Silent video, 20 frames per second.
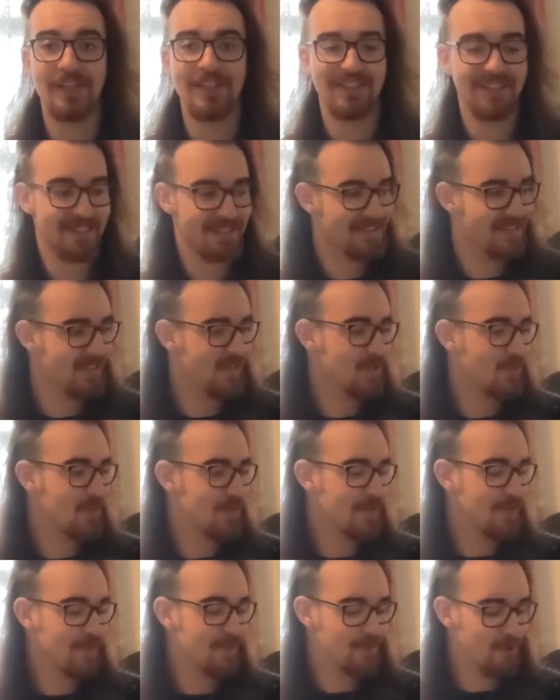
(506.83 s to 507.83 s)
That's a little
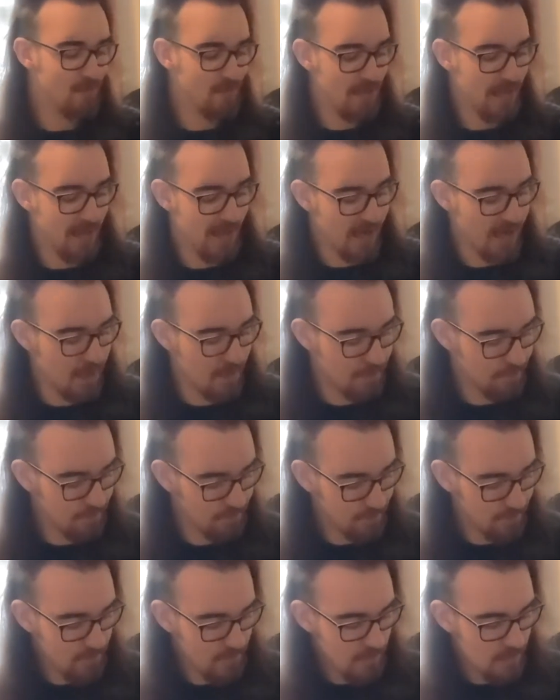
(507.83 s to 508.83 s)
bit difficult, but yeah.
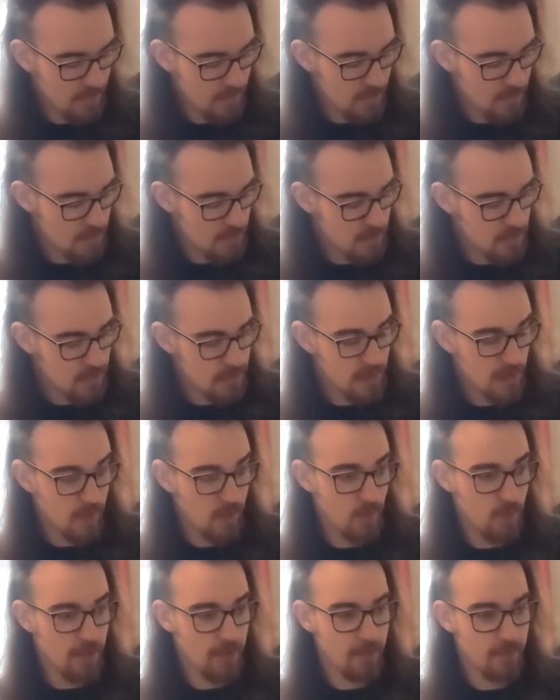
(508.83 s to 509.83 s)
So yeah,
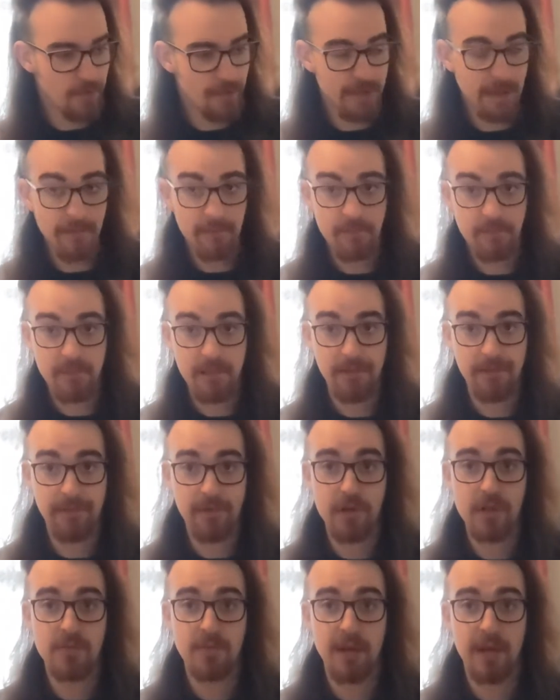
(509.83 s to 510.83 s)
we've got that
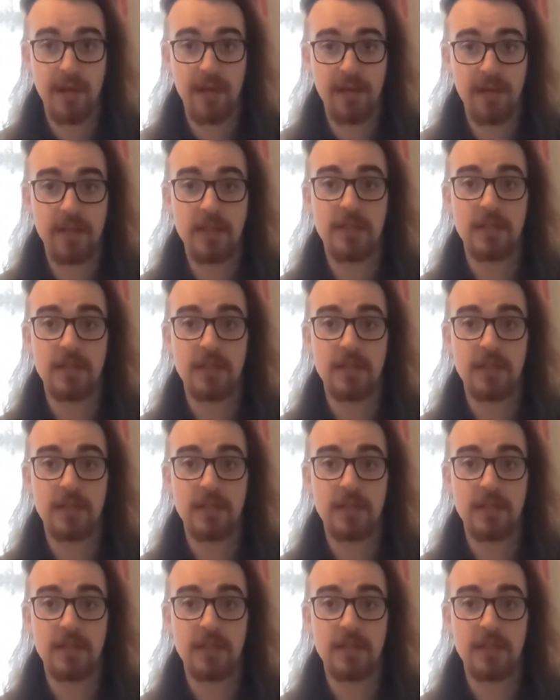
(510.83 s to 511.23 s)
first pattern.